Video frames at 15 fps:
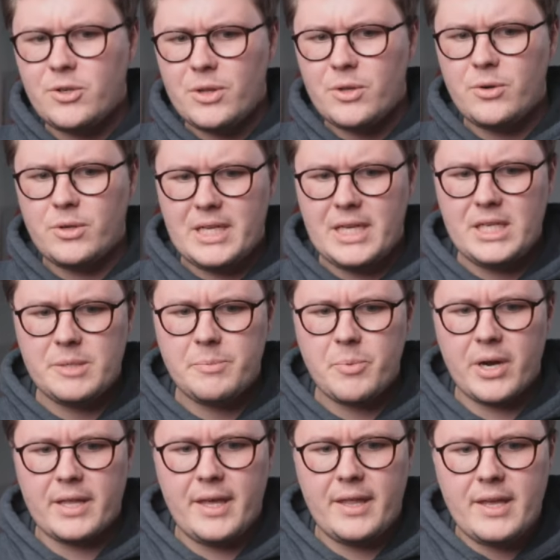through
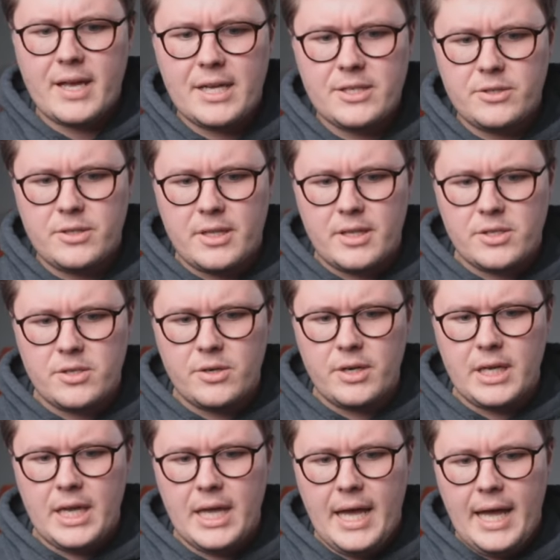Teespring. They're the guys who did this
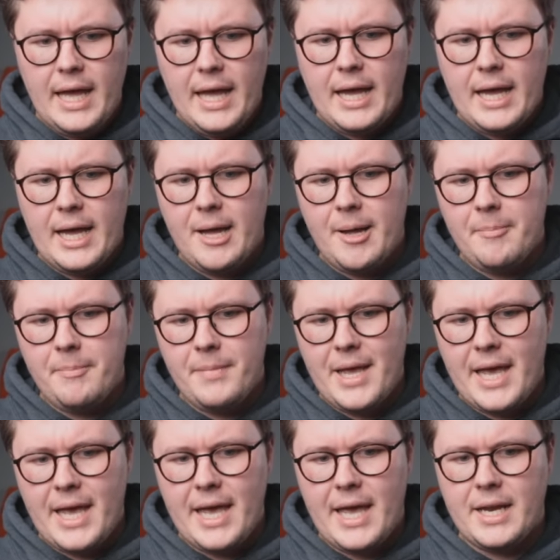hoodie.
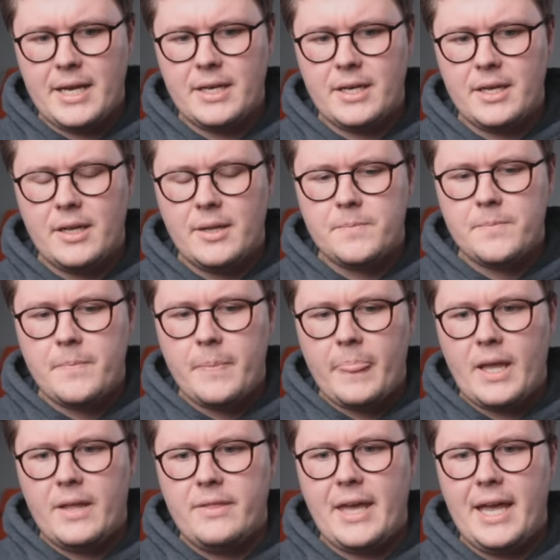And
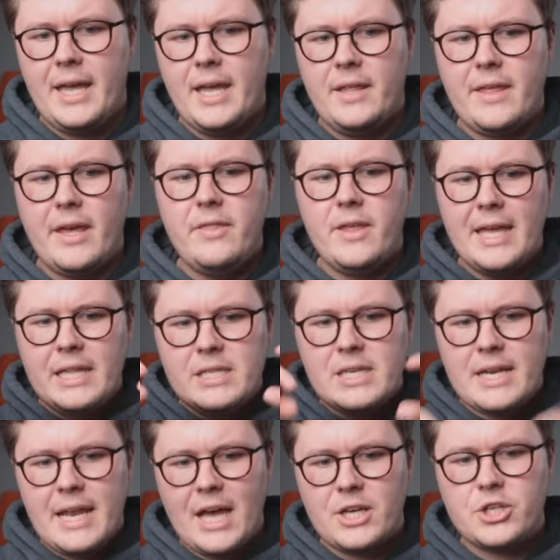they're the
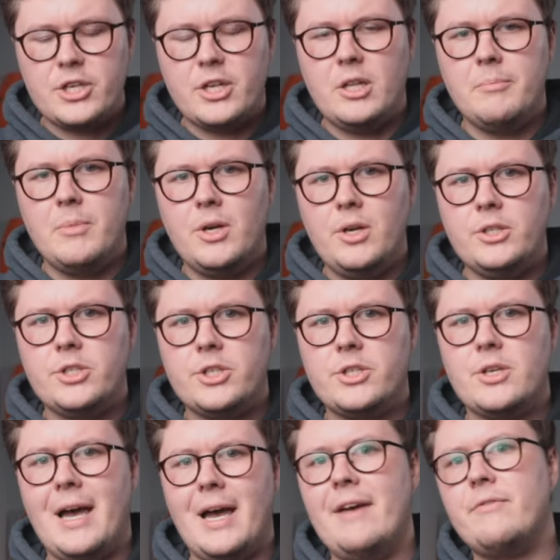international merch.
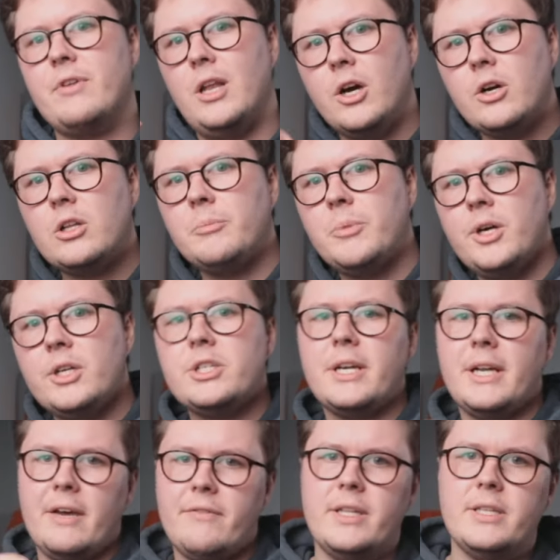So I have a local merch and
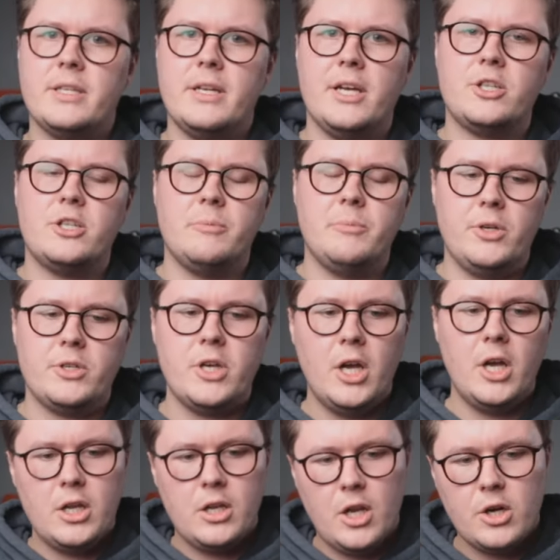I have international merch.
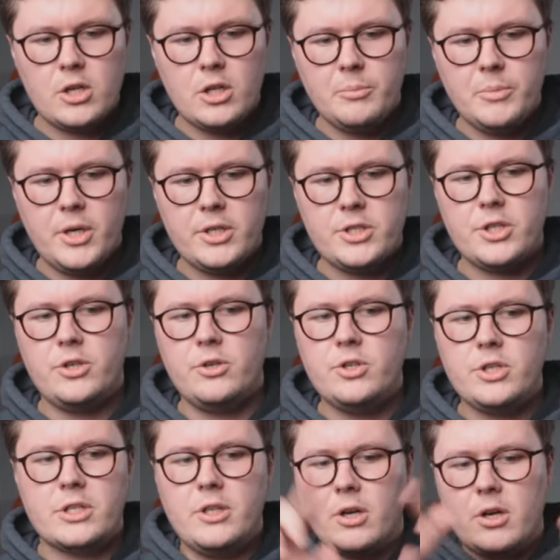Local merch, you
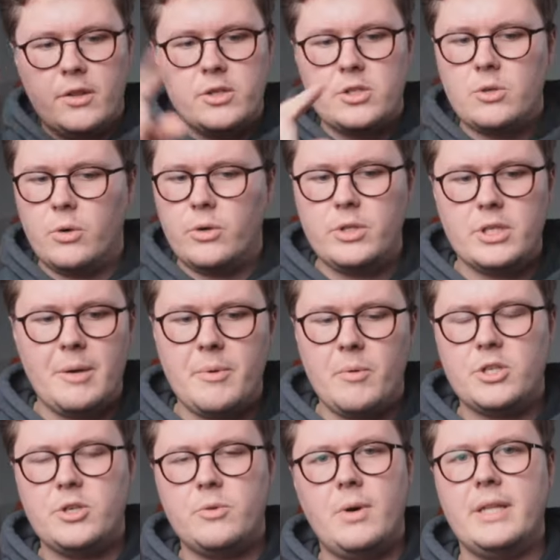just look on the store, you tell me
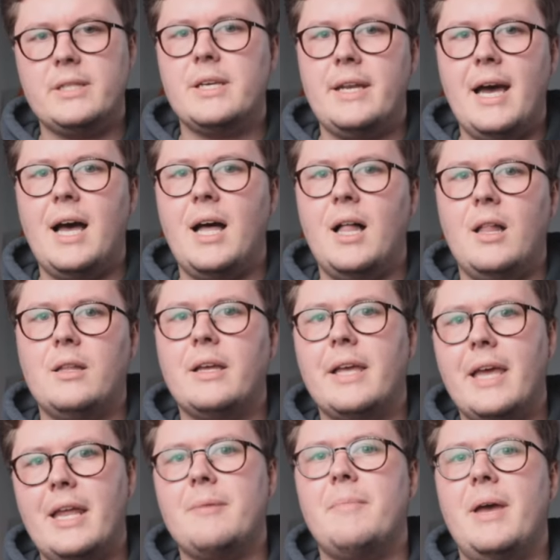what you want, and I'll
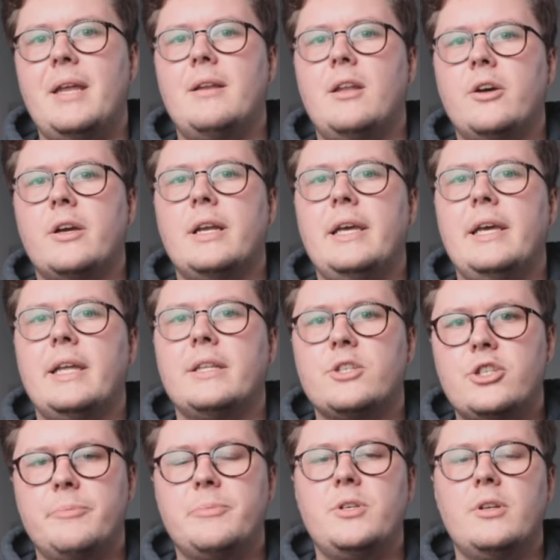get it made locally and
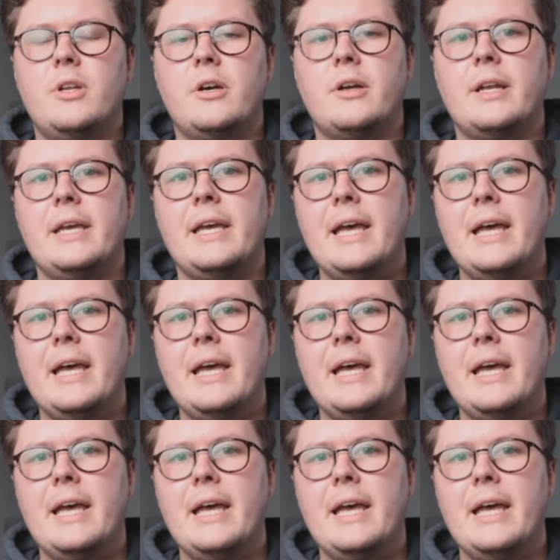ship to you locally.